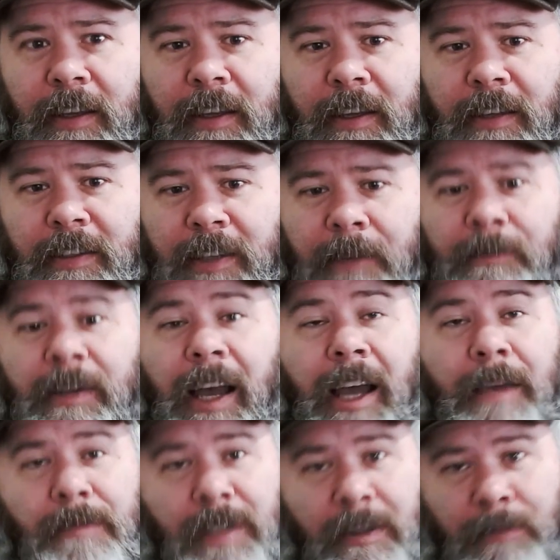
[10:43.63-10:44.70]

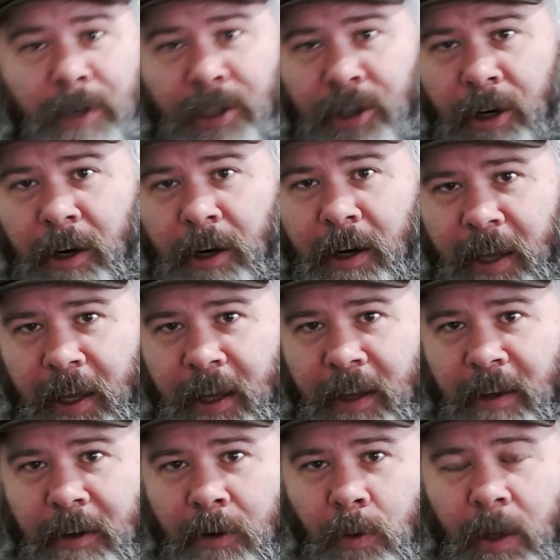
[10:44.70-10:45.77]
sometimes in
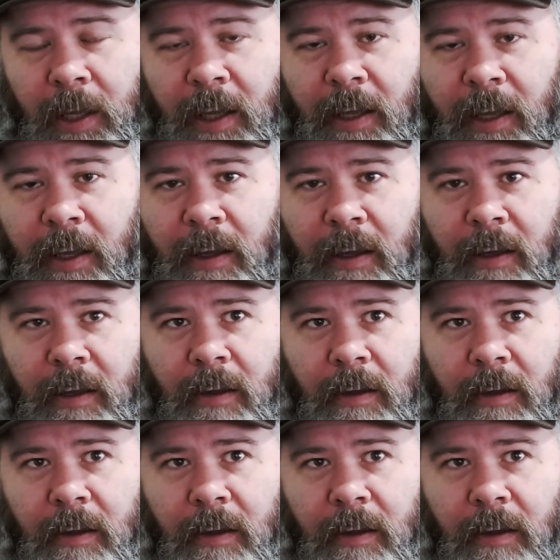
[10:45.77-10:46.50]
maturity, we